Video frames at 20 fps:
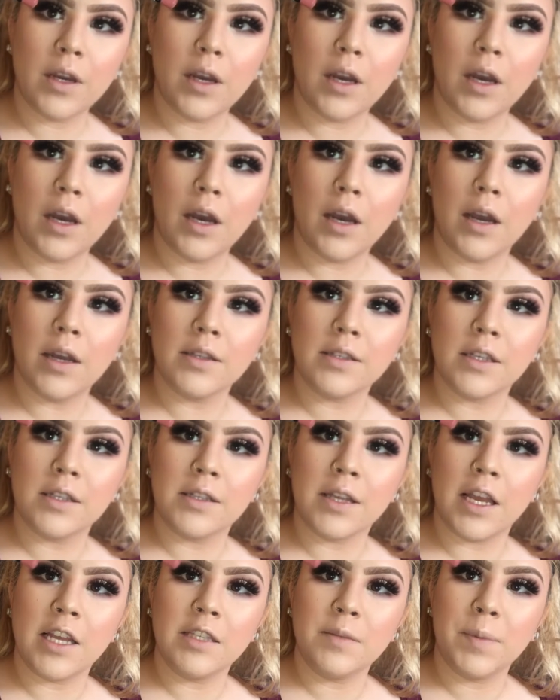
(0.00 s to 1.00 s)
It says
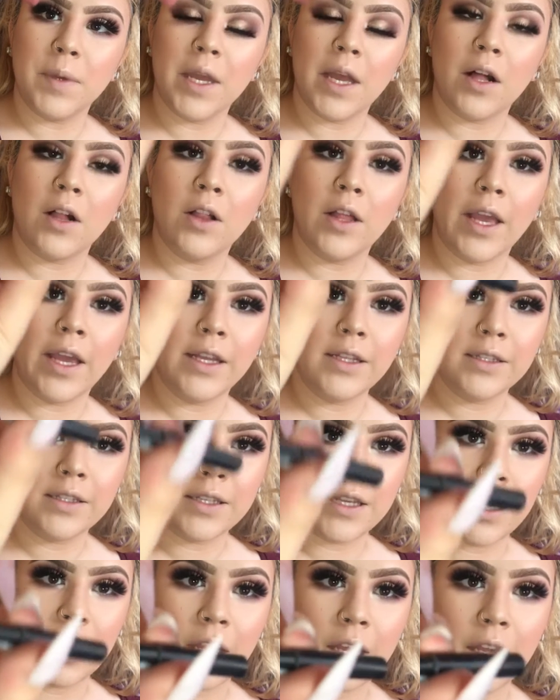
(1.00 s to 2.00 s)
SPL
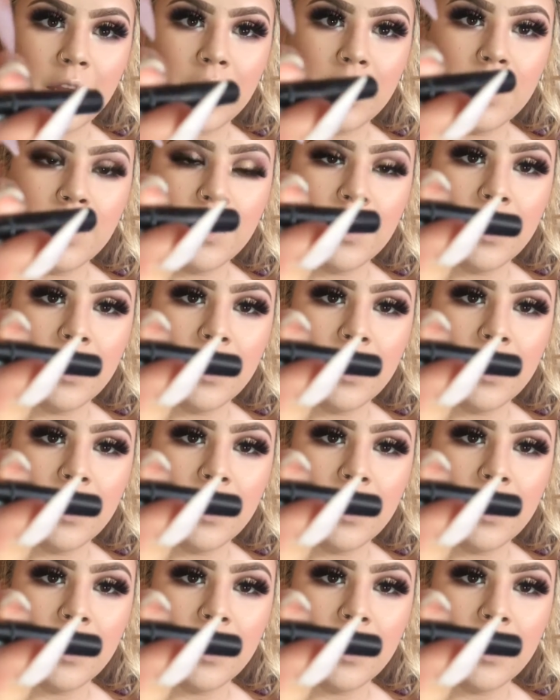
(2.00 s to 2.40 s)
810,